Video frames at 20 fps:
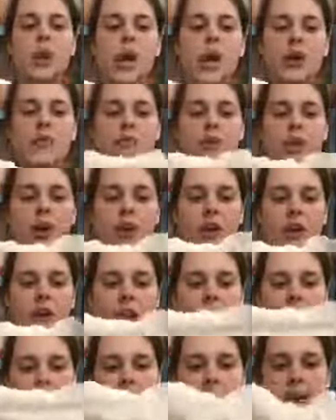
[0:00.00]
have your
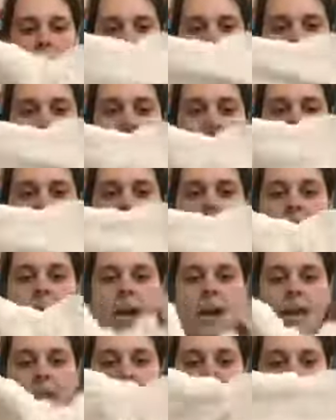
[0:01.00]
nappy here.
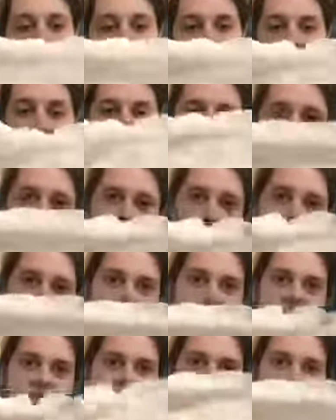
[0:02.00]
It's nice and
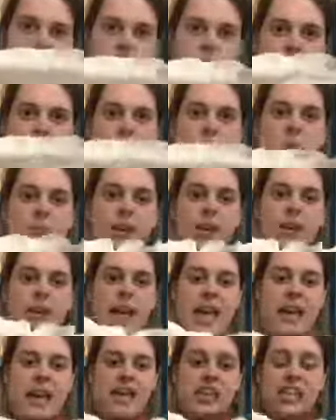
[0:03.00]
stretchy, so it's going to go around
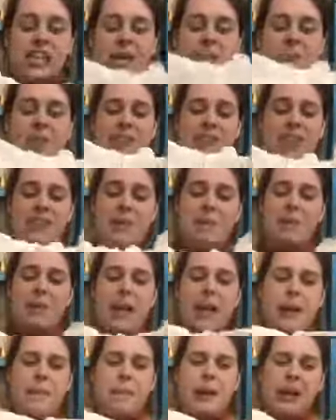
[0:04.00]
any shape.
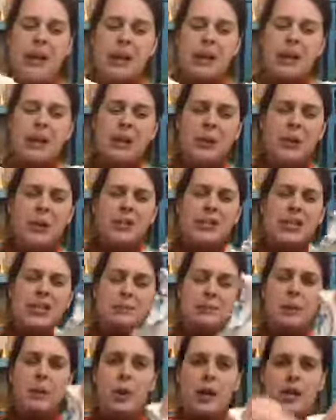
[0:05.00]
Petit Lulu tend to
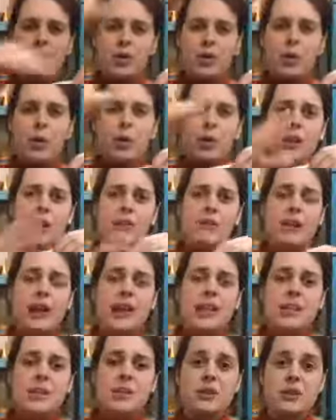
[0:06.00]
be quite tall in the
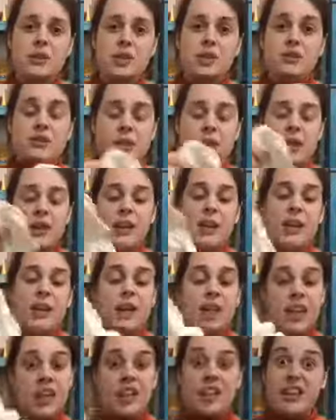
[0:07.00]
rise, so they do fit
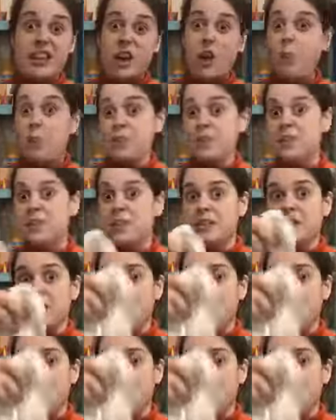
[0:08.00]
the opposite